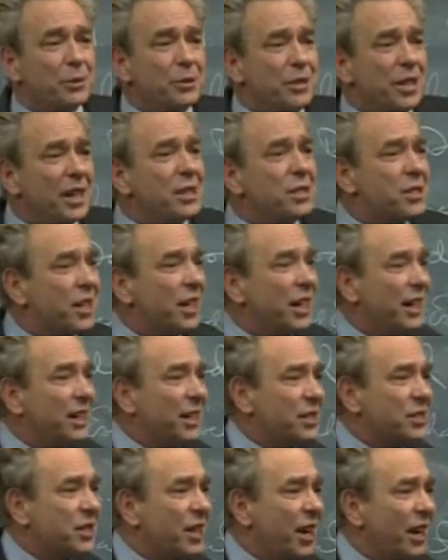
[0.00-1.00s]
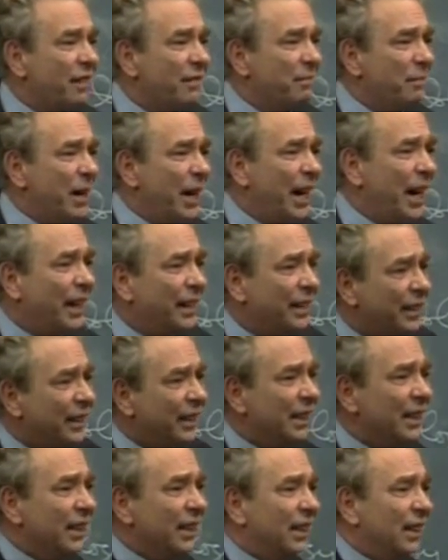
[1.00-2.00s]
did see the Son of Man
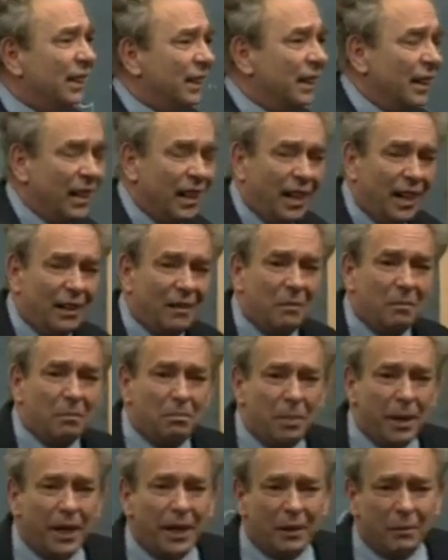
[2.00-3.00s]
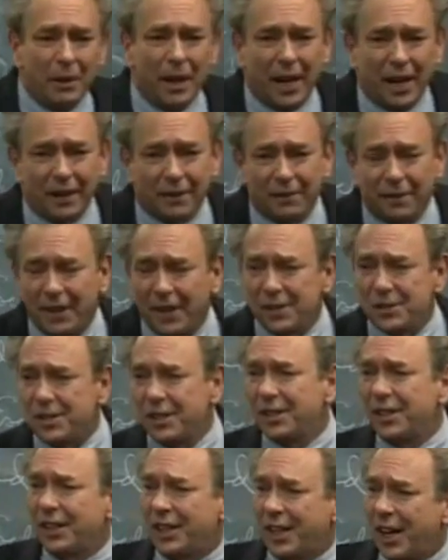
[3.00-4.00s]
uh, being
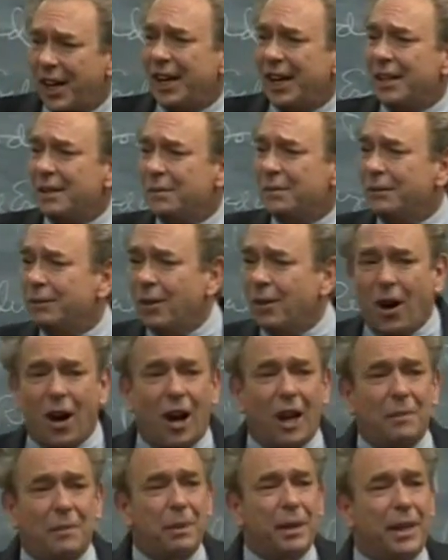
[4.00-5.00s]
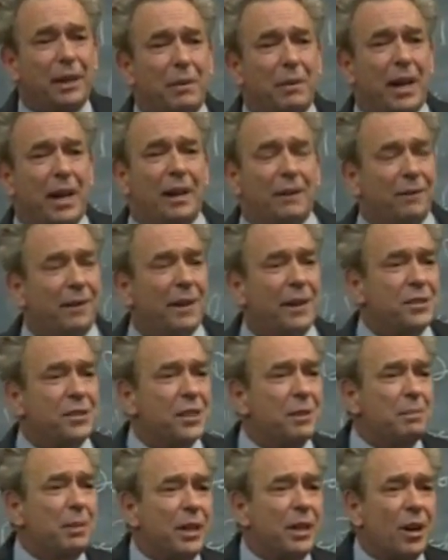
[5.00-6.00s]
manifested, the kingdom of God being
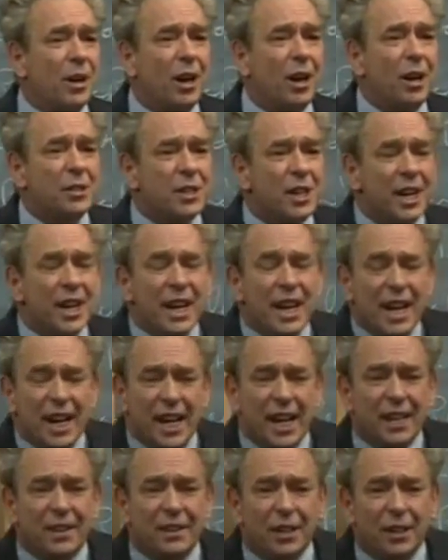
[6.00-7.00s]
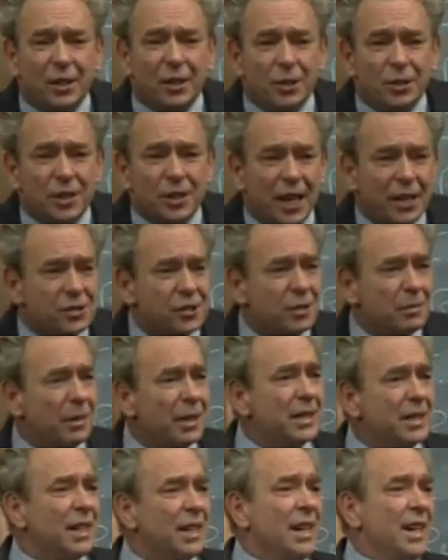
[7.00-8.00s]
manifested, because in the New Testament